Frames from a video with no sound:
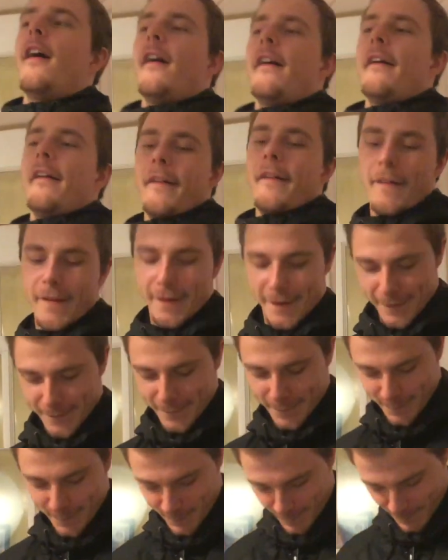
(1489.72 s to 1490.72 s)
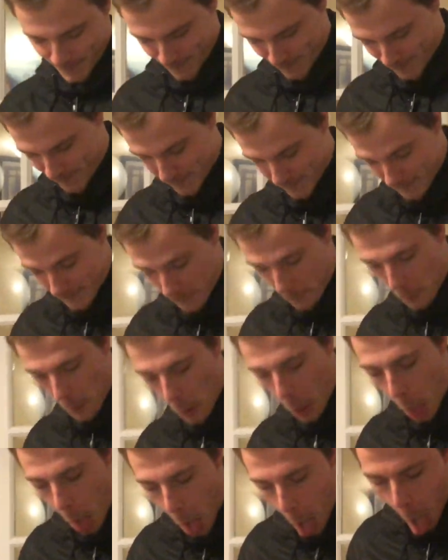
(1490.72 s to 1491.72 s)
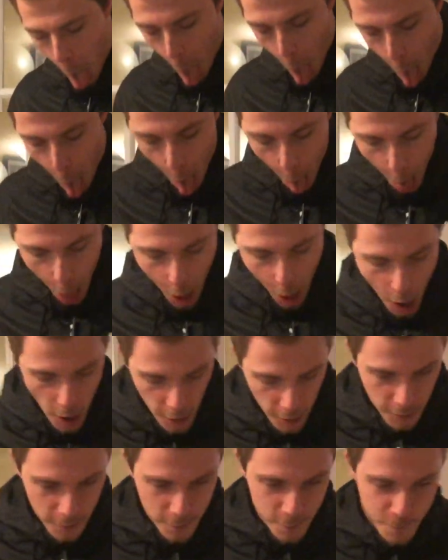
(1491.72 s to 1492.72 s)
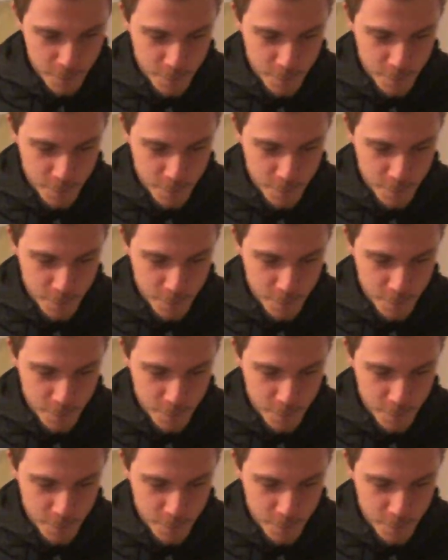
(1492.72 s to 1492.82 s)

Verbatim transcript: Look how cute he looks, guys.